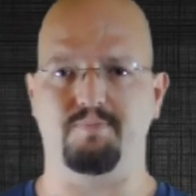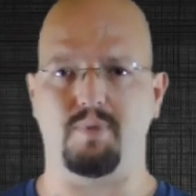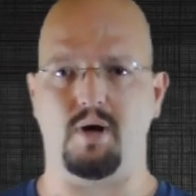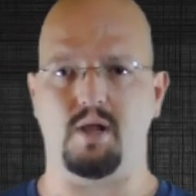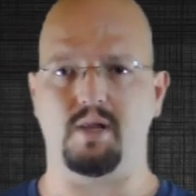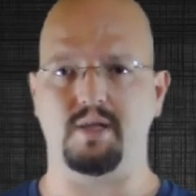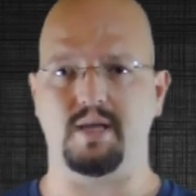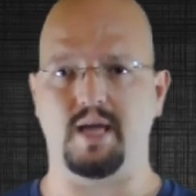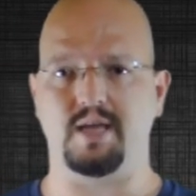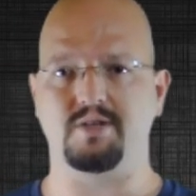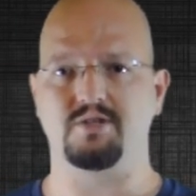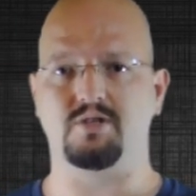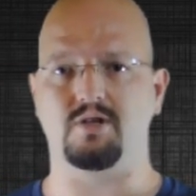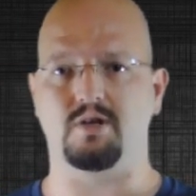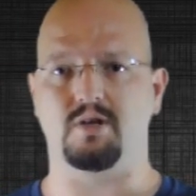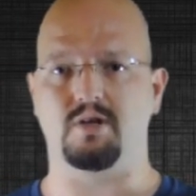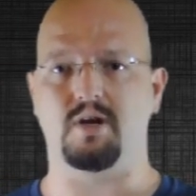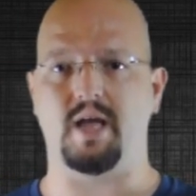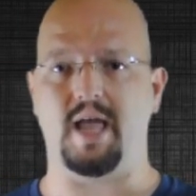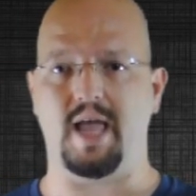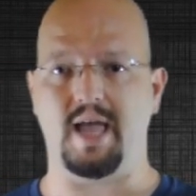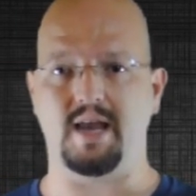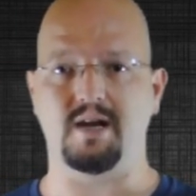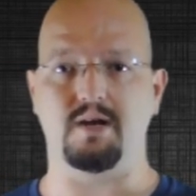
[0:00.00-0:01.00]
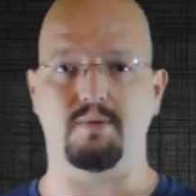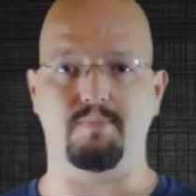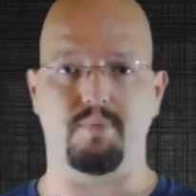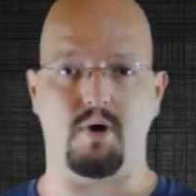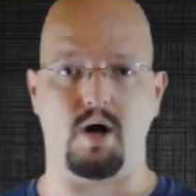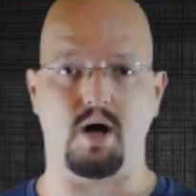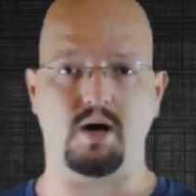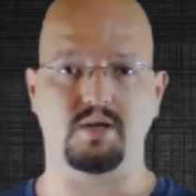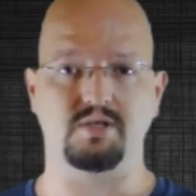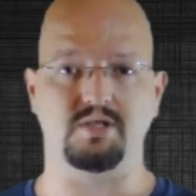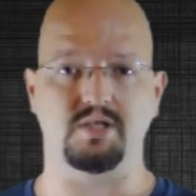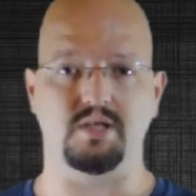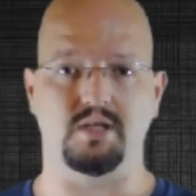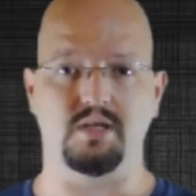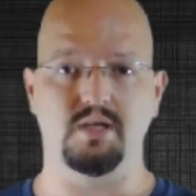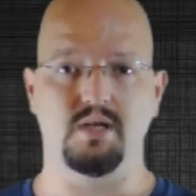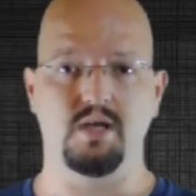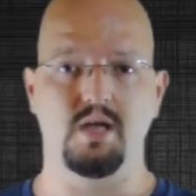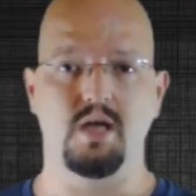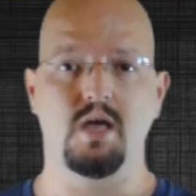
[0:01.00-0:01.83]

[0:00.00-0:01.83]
polyester and epoxy